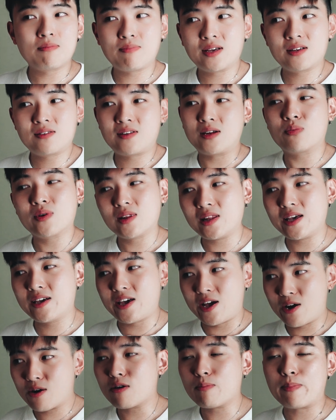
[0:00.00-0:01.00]
because they really
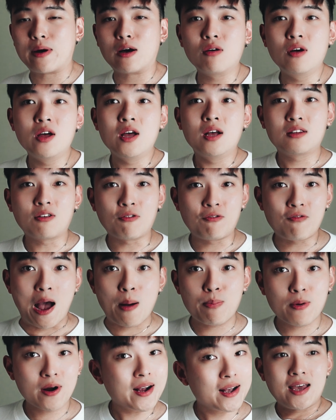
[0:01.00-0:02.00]
care about the
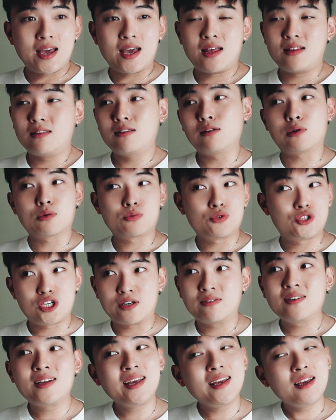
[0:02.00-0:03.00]
fabric and the
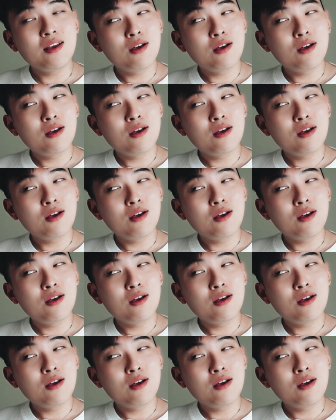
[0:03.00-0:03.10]
longevity.